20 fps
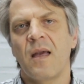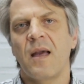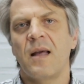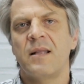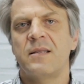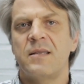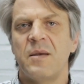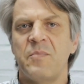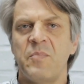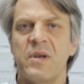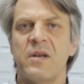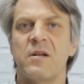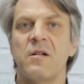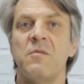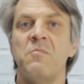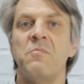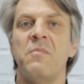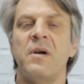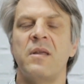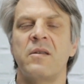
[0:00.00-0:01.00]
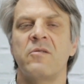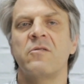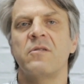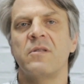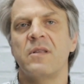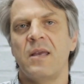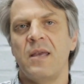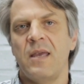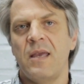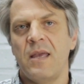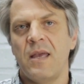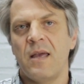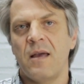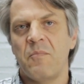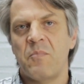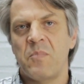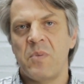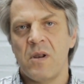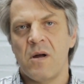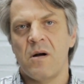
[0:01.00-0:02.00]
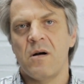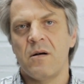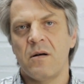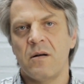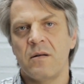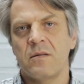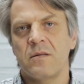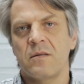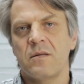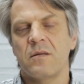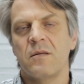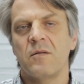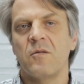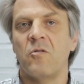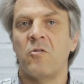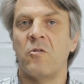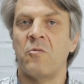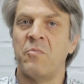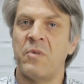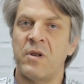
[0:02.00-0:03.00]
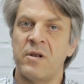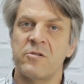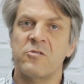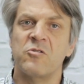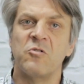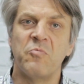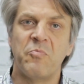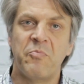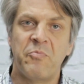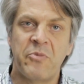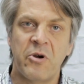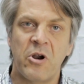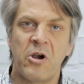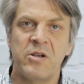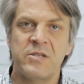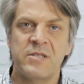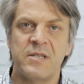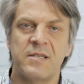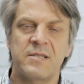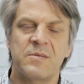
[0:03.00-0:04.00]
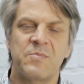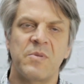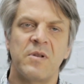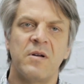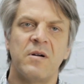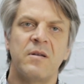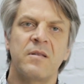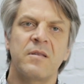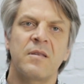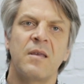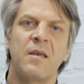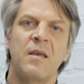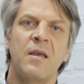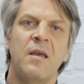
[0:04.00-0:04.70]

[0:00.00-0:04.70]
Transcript: A typical mineral plant or mineral process plant